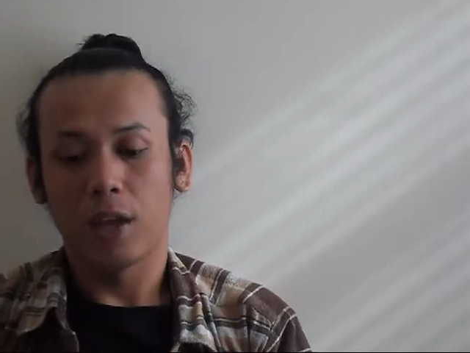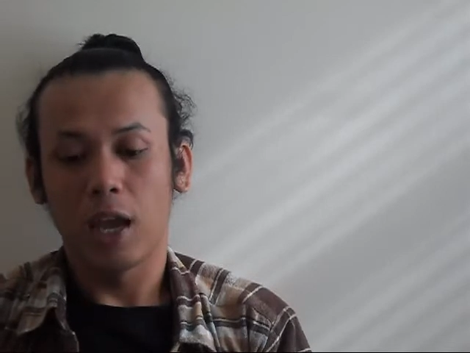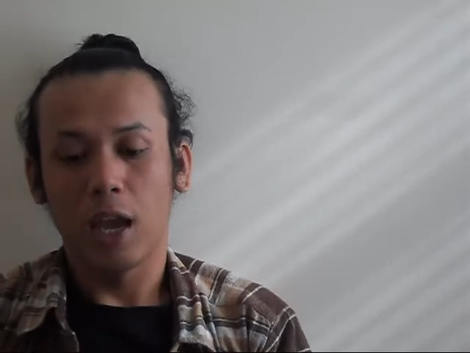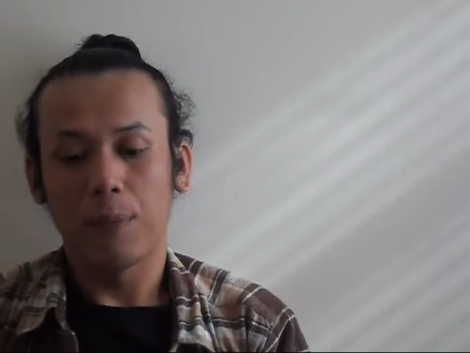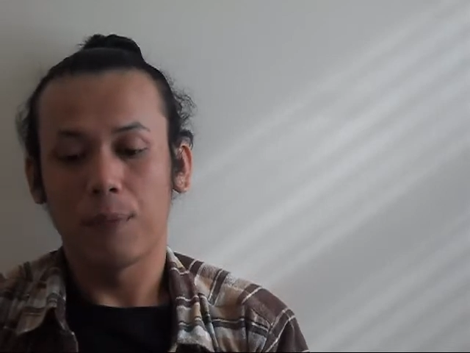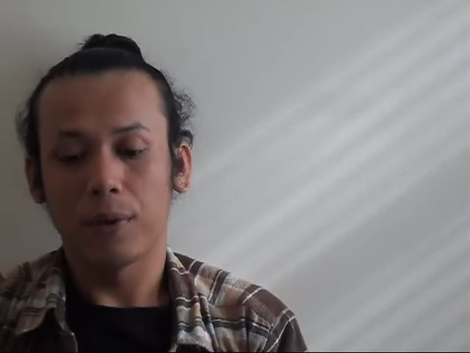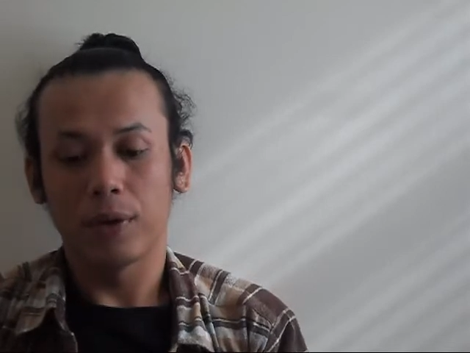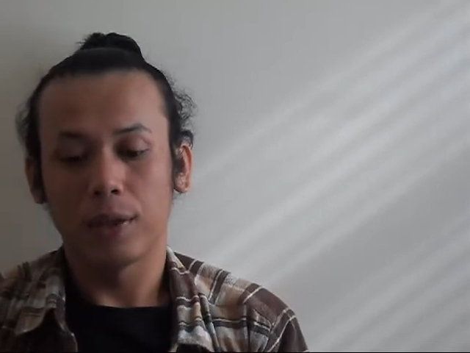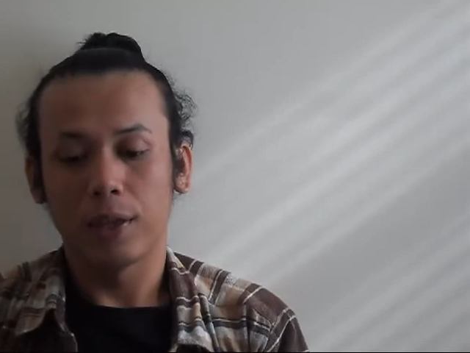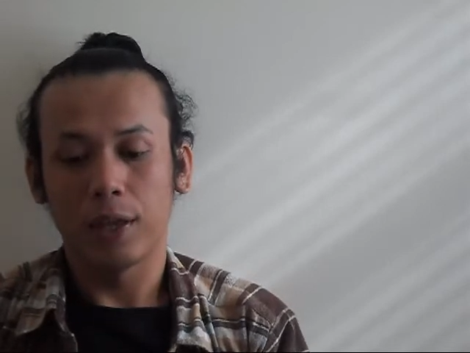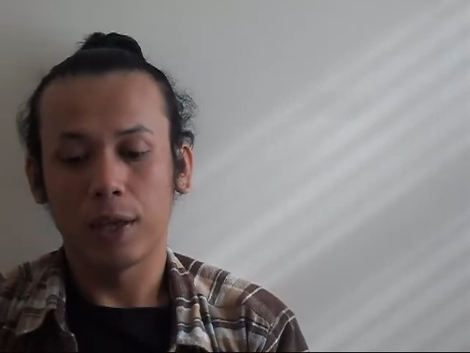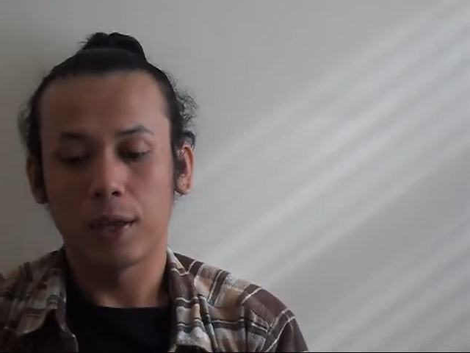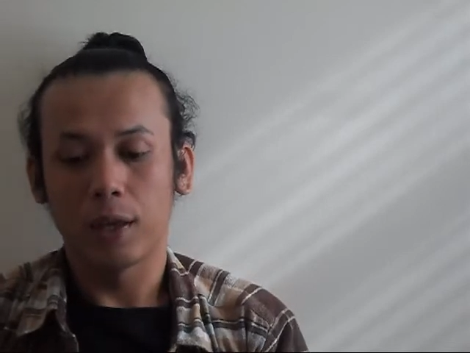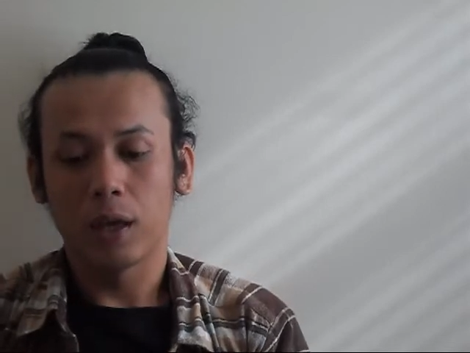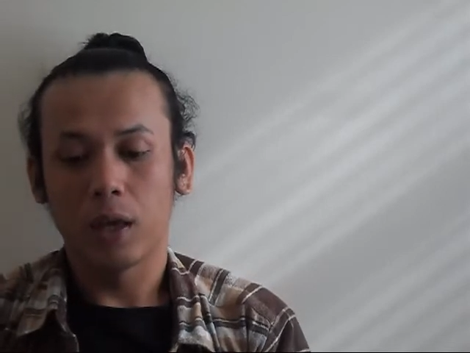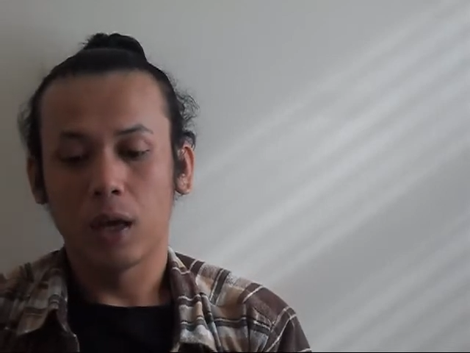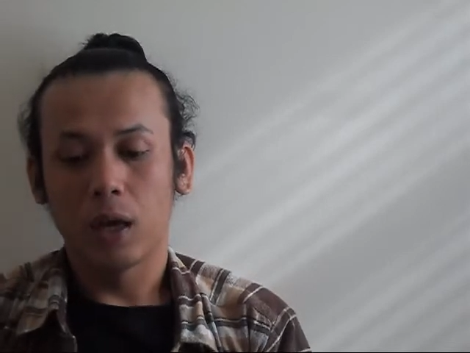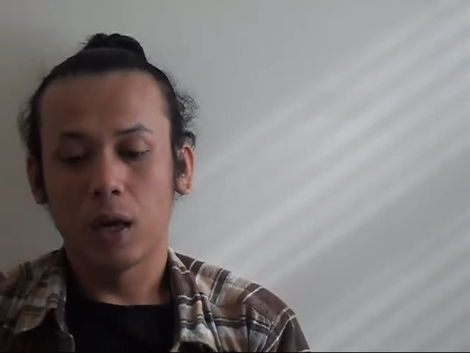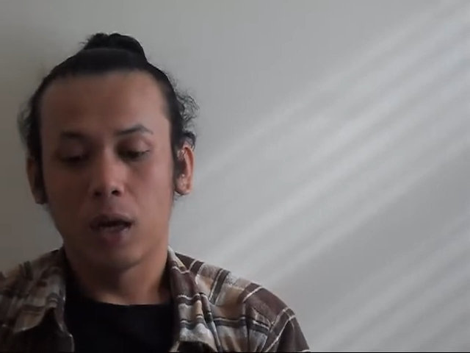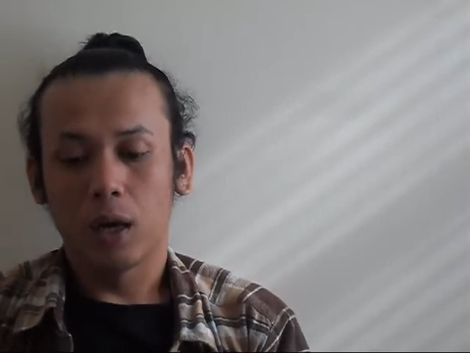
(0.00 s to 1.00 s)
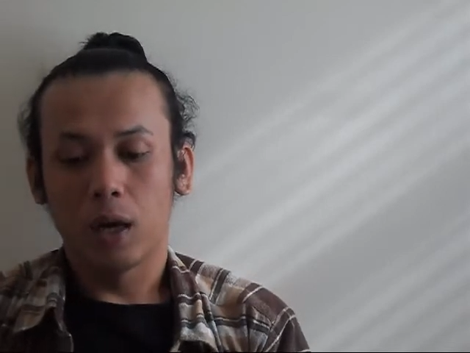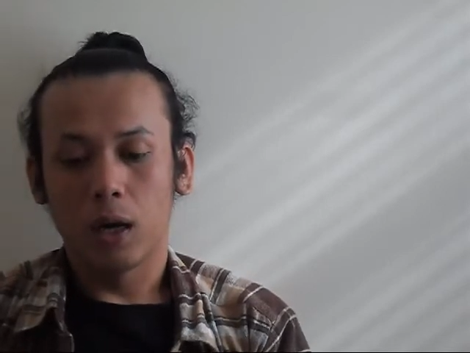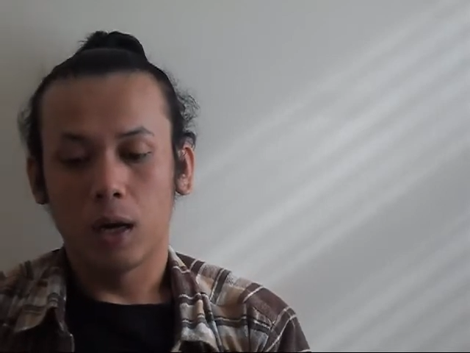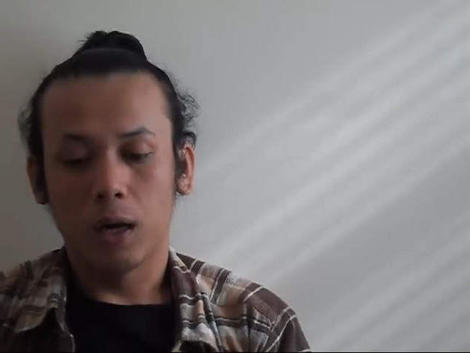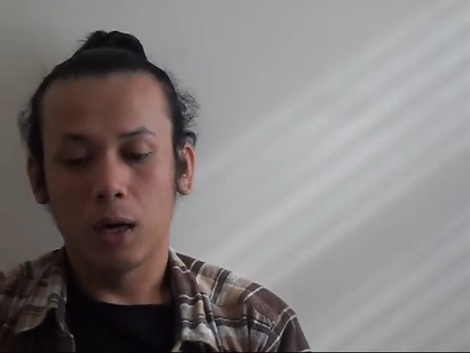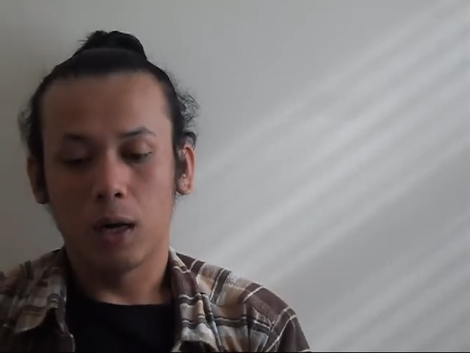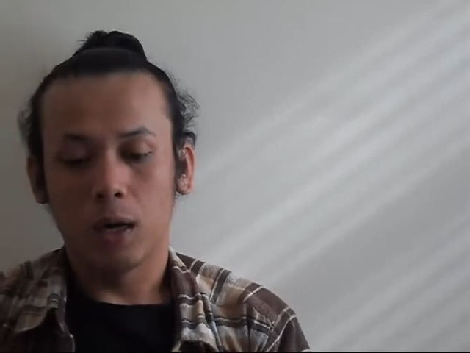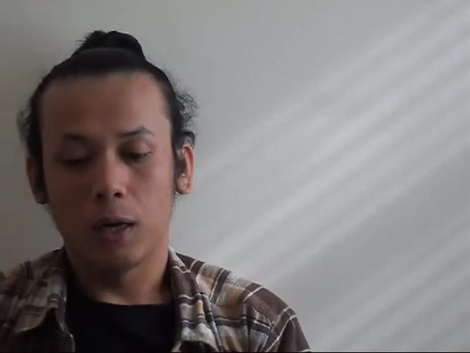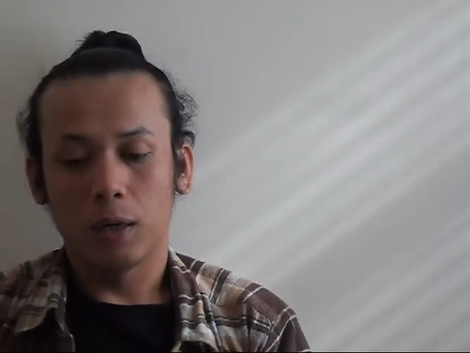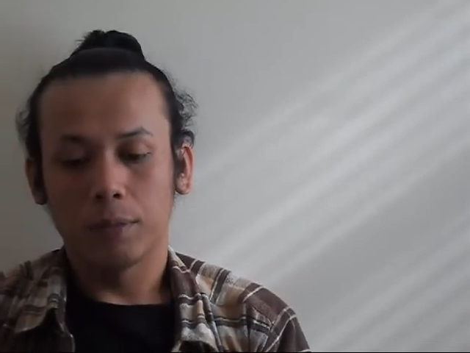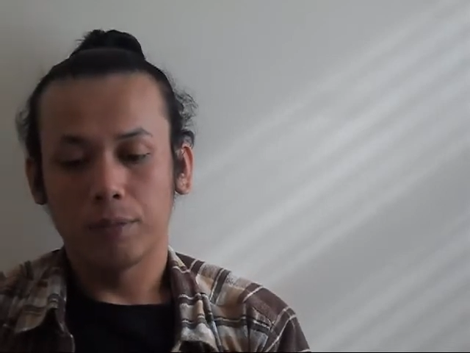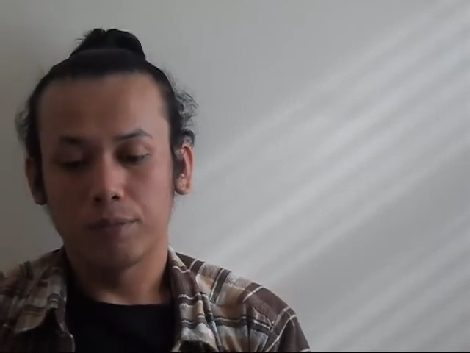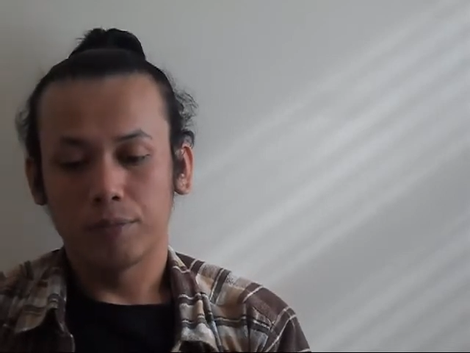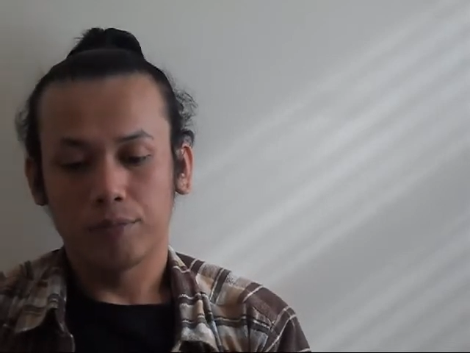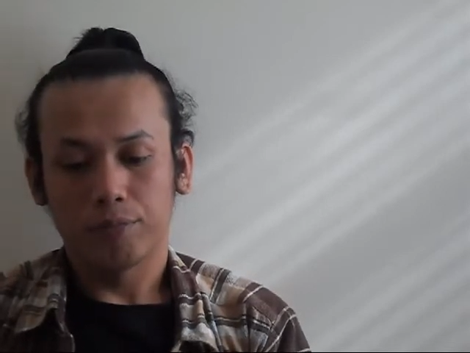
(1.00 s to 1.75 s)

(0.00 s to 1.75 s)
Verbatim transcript: everything. Uh,